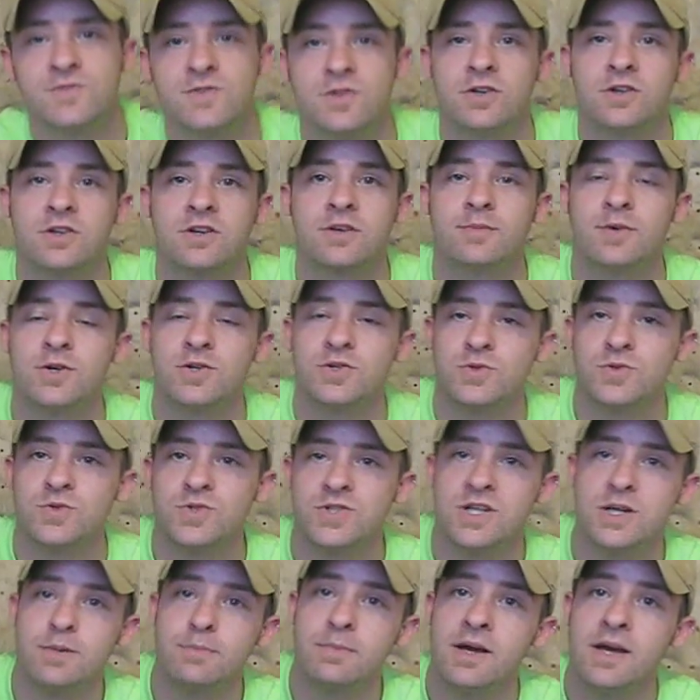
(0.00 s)
if you're in a commercial
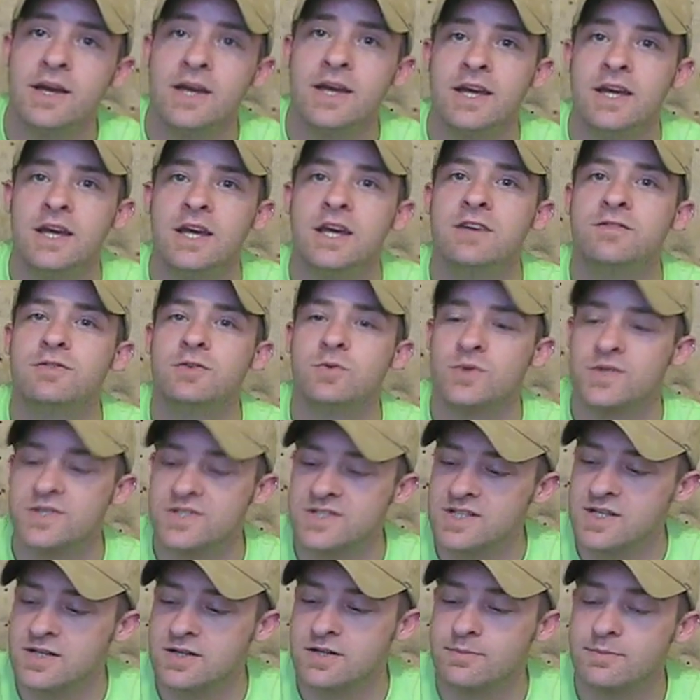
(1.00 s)
gym, if you want to
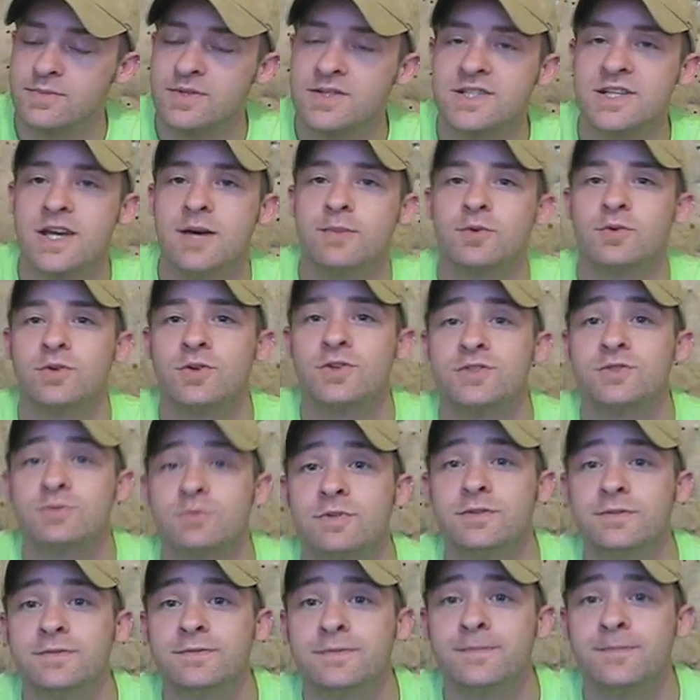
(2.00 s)
set them across the
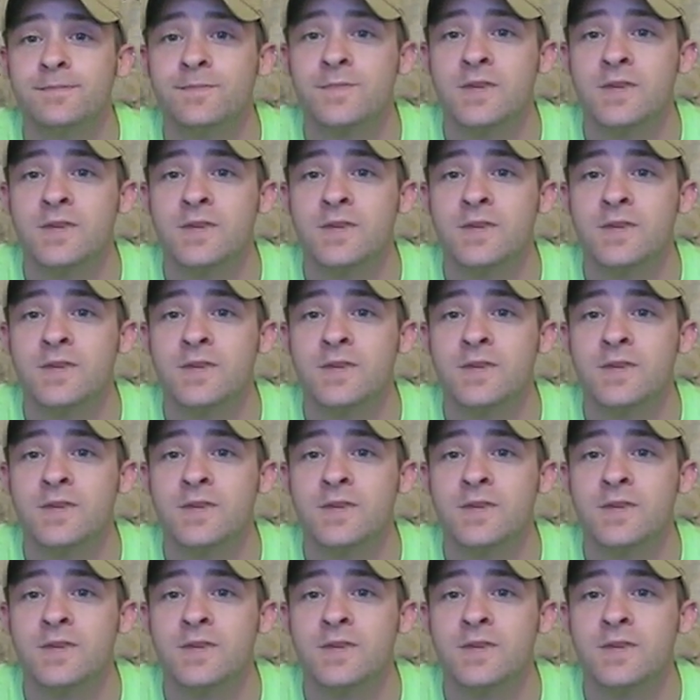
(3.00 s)
roof.